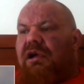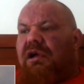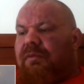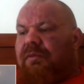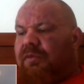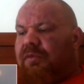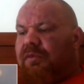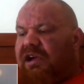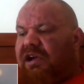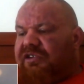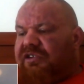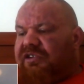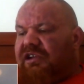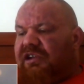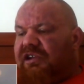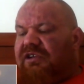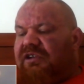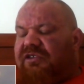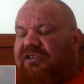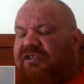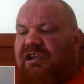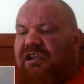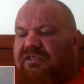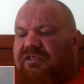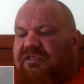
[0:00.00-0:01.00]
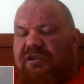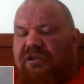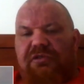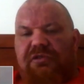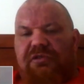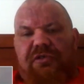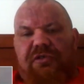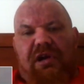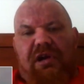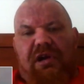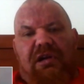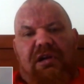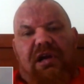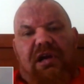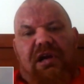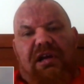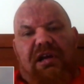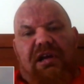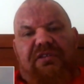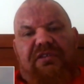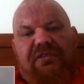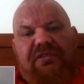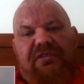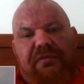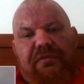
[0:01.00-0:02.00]
wear skinny jeans, don't train
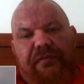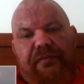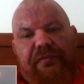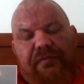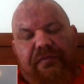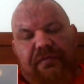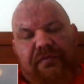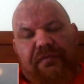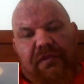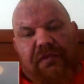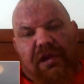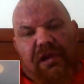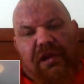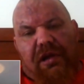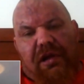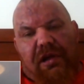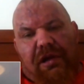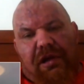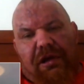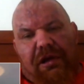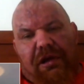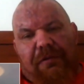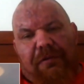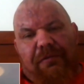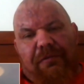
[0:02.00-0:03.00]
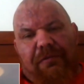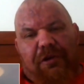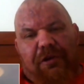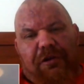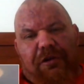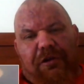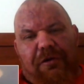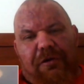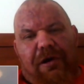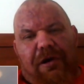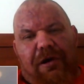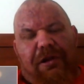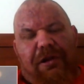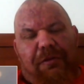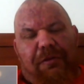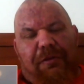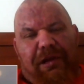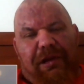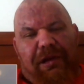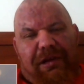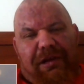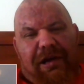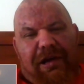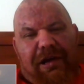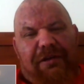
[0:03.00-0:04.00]
legs, go out on the
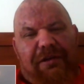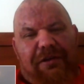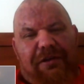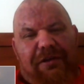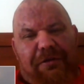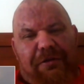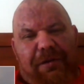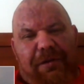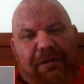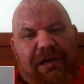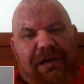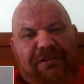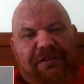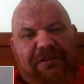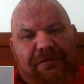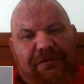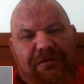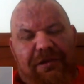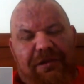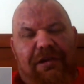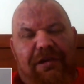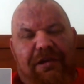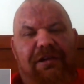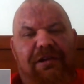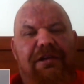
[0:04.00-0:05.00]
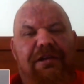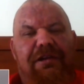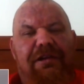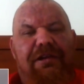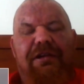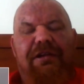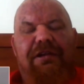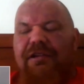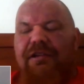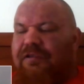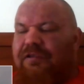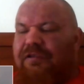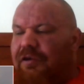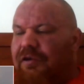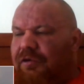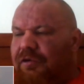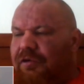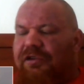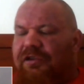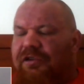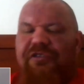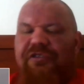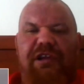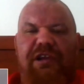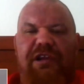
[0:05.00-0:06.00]
weekend on the piss with they've got
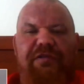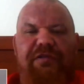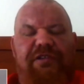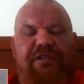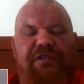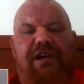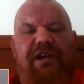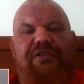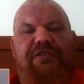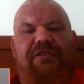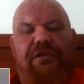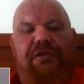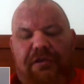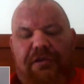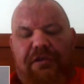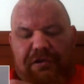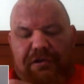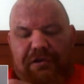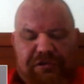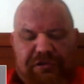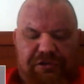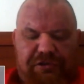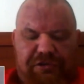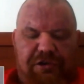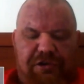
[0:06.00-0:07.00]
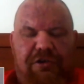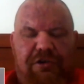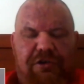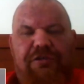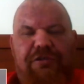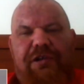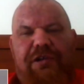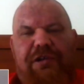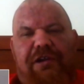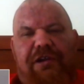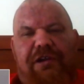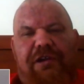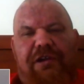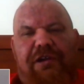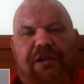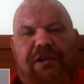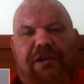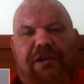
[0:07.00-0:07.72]
one sleeve a tattoo, they've got a shirt cut down